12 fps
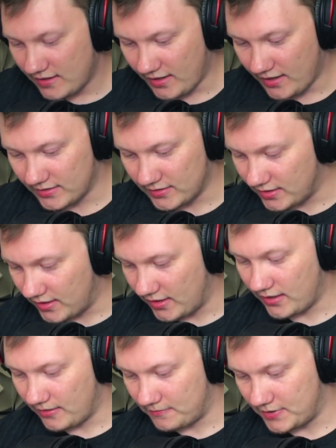and
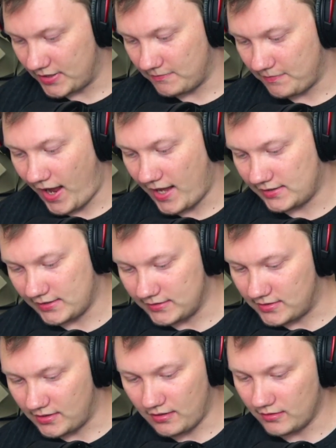pretty badly
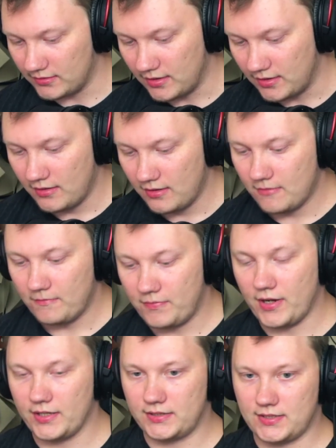drawn,
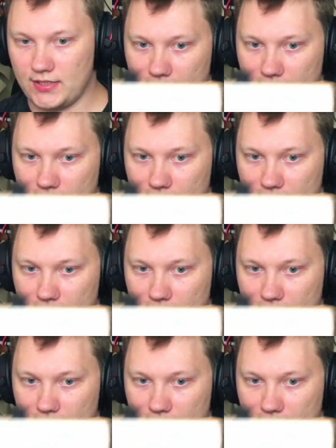but